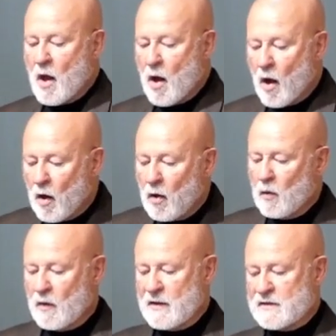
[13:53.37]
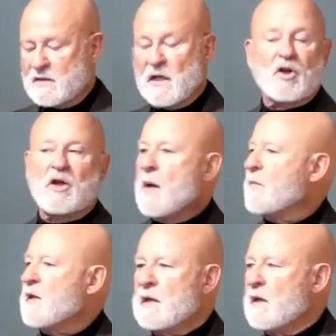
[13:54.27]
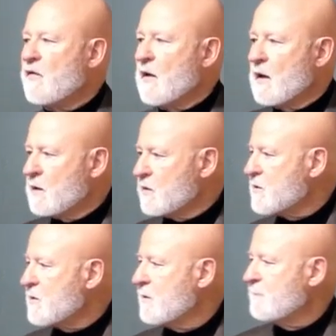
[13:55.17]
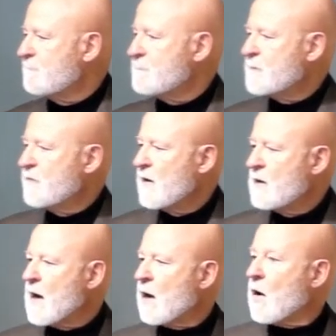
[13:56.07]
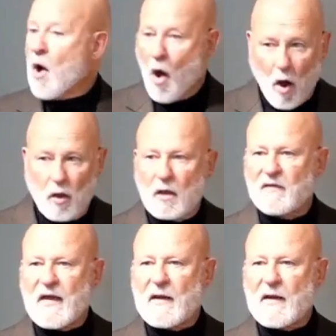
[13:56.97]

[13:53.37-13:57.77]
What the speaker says: Always. It could not be anything else. Now, all of that